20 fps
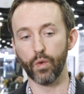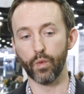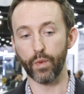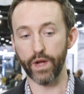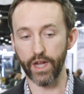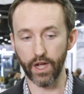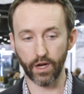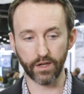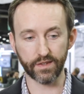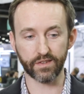
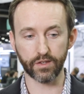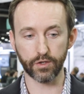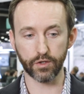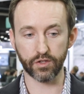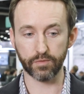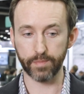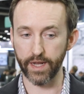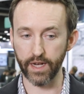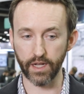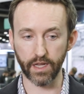We also
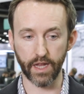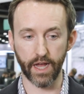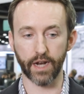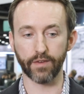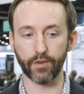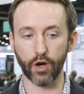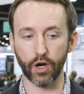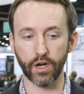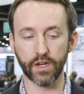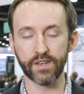spend a lot
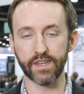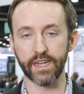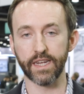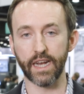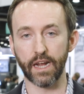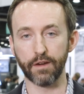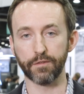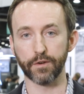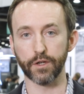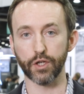of R&D and
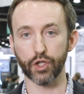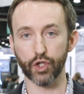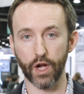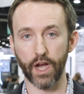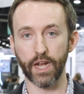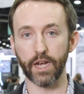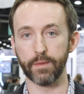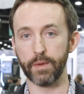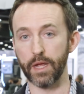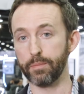effort
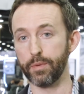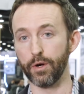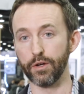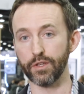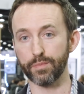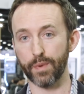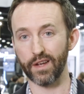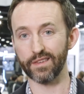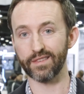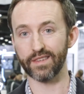trying to make
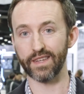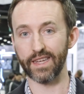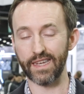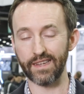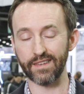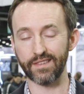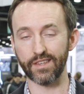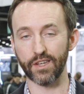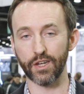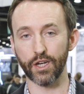post-processing
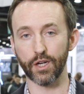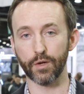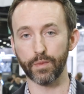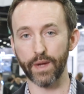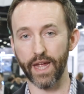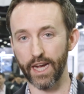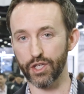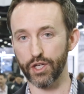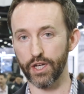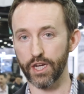easier. We
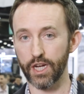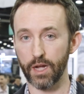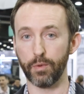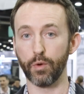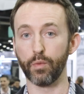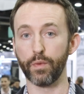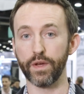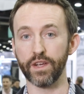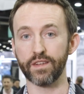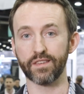actually, a couple
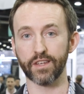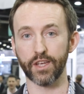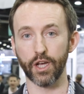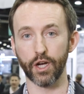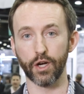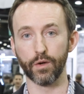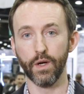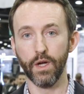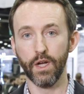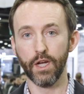weeks
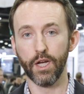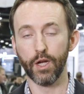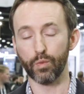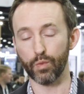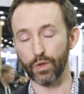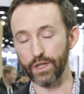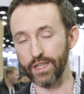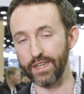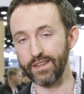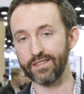ago,
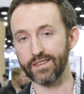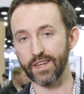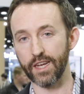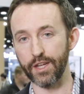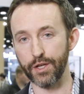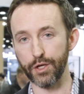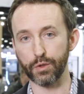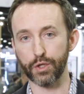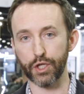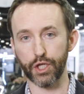released a
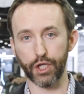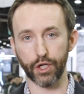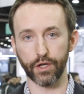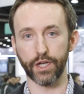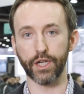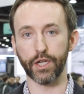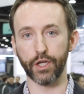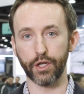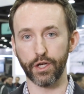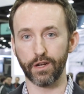new
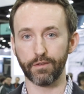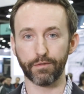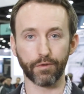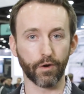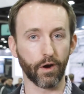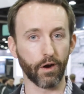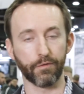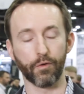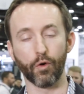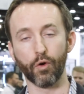curing unit for
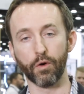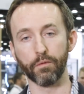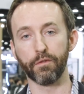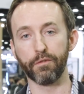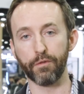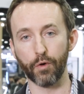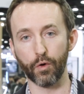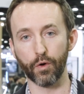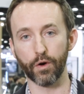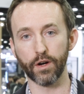our Form
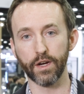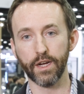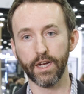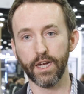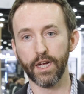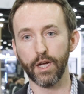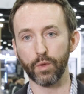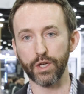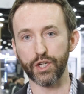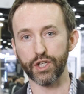4,
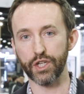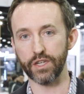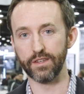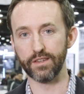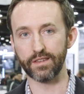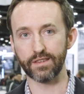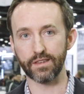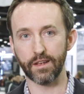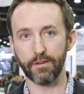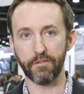which
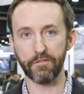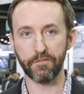is